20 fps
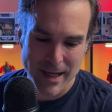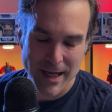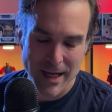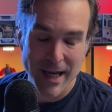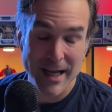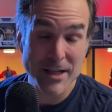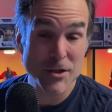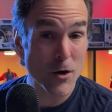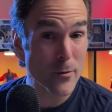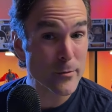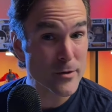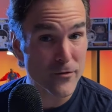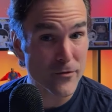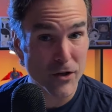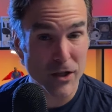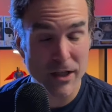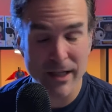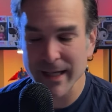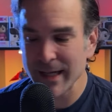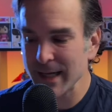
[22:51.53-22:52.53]
In terms of
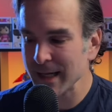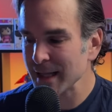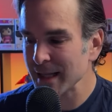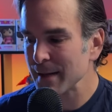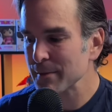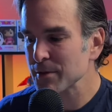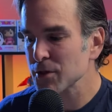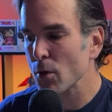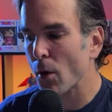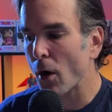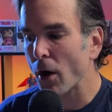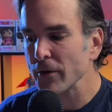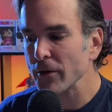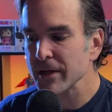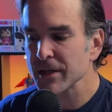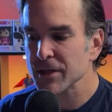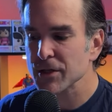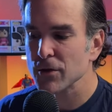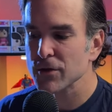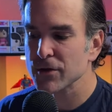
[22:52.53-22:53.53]
cleaning them, so all
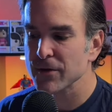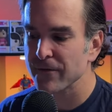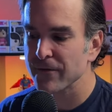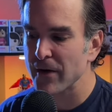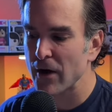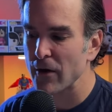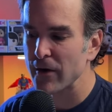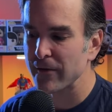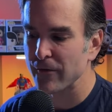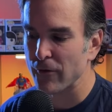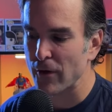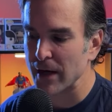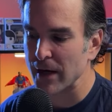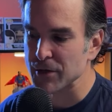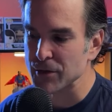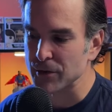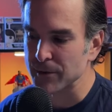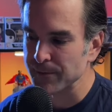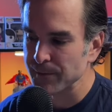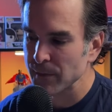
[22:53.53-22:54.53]
these suits are very
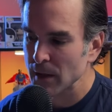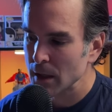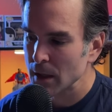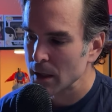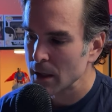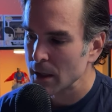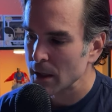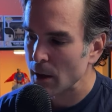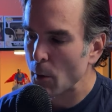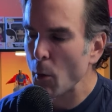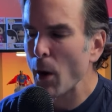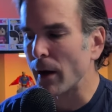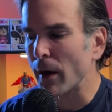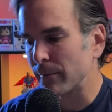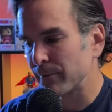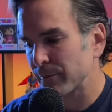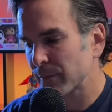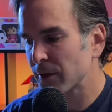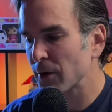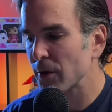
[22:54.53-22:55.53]
fragile. Well,
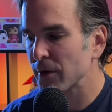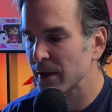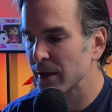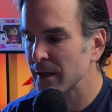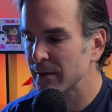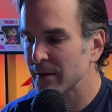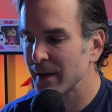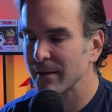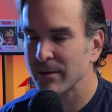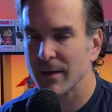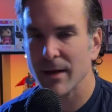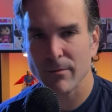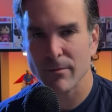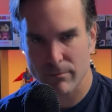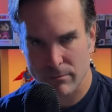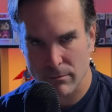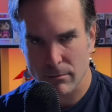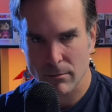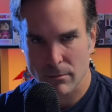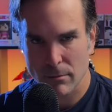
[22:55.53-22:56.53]

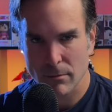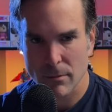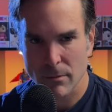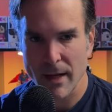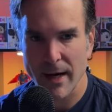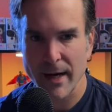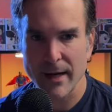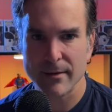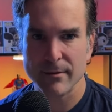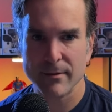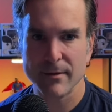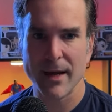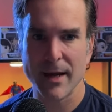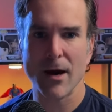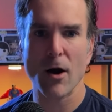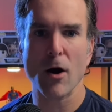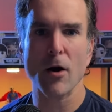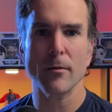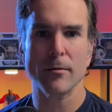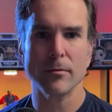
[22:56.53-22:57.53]
they
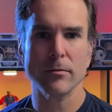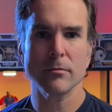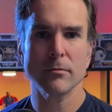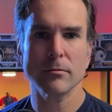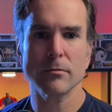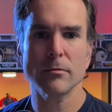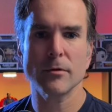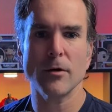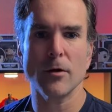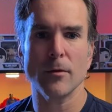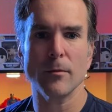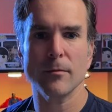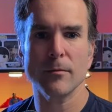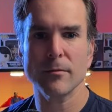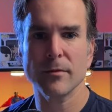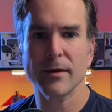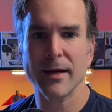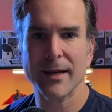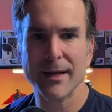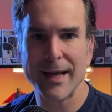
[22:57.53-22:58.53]
are, you know,
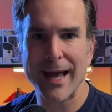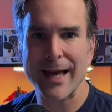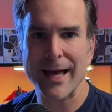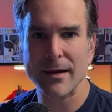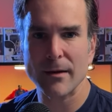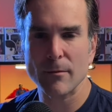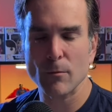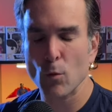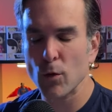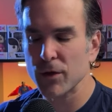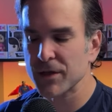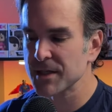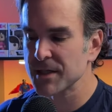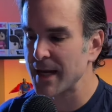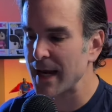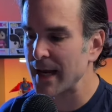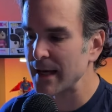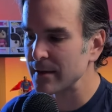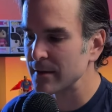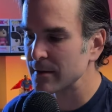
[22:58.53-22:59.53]
they can
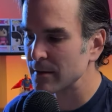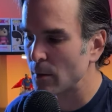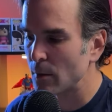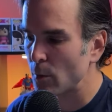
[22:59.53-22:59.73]
withstand a